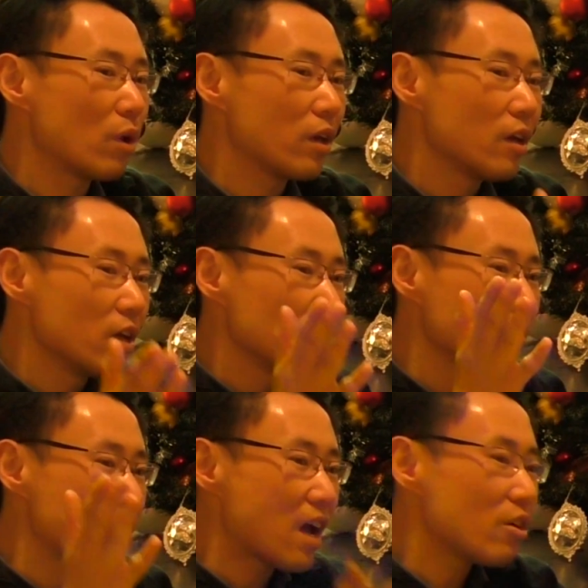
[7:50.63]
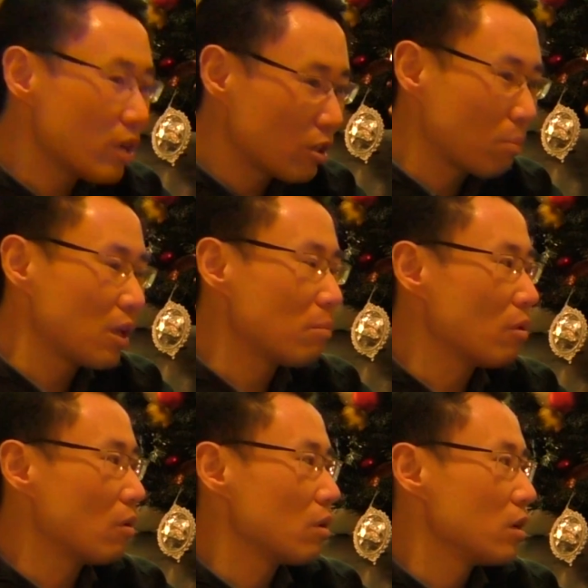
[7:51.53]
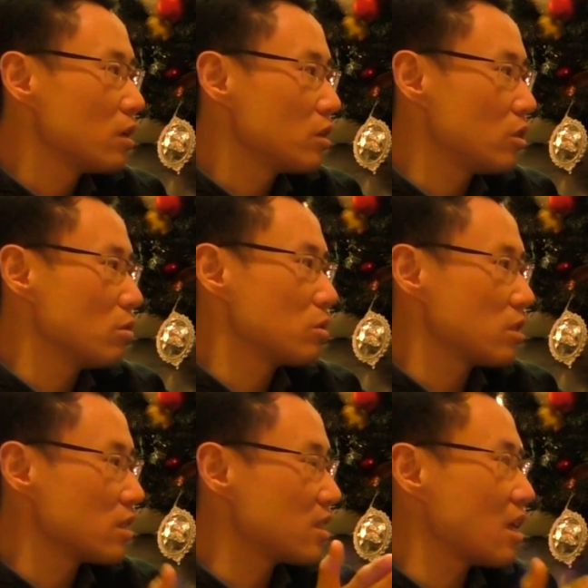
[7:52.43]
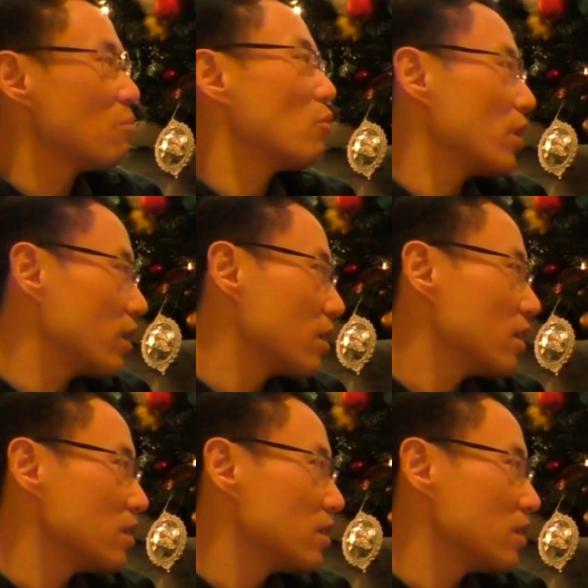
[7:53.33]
we evaluate people use the same way.